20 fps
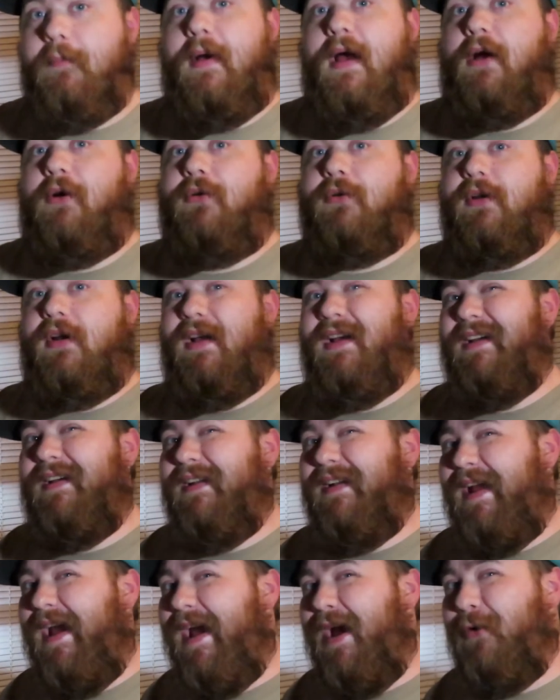about
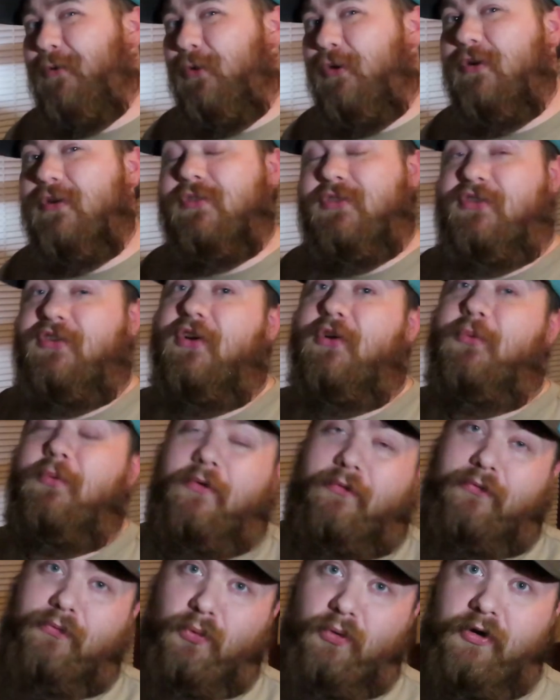an hour or so
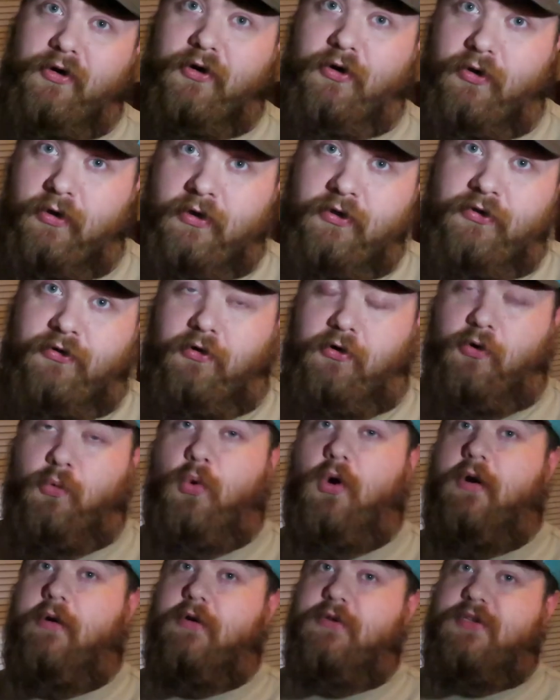before you're going to do your
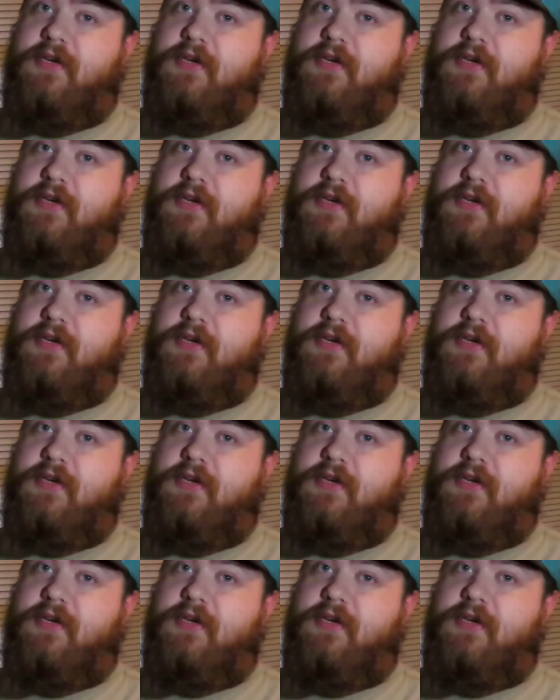water